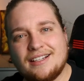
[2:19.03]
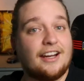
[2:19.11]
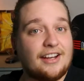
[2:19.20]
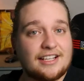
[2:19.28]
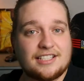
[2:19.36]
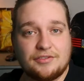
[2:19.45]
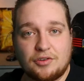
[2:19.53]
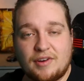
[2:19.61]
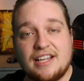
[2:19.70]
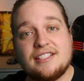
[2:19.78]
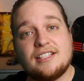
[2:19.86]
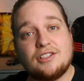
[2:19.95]
Now, Next Level
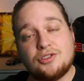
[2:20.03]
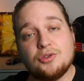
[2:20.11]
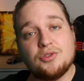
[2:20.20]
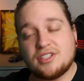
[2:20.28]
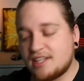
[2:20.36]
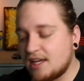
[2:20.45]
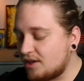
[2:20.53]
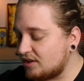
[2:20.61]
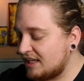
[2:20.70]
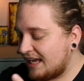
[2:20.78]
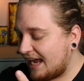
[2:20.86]
Racing do sell